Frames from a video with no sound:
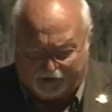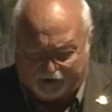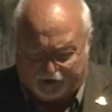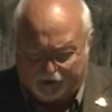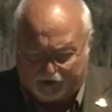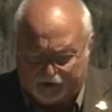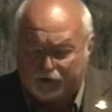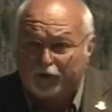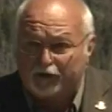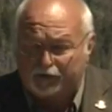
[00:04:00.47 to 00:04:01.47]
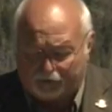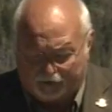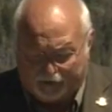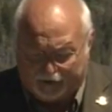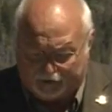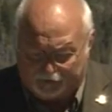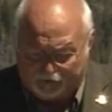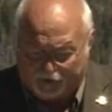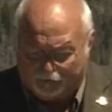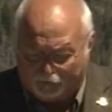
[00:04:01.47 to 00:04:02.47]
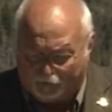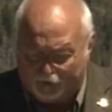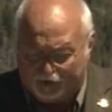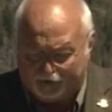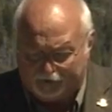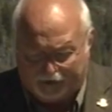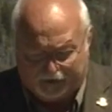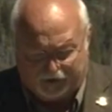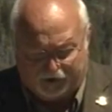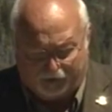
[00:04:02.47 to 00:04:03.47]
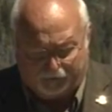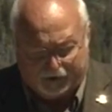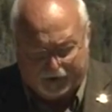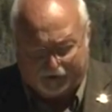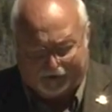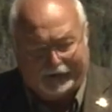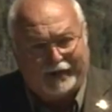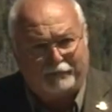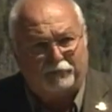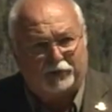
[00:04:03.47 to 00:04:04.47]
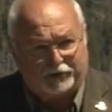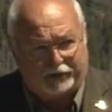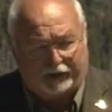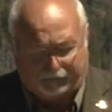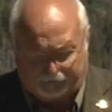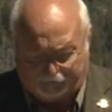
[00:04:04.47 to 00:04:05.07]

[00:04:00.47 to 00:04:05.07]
6 years, tourism-related employment has jumped nearly 8%.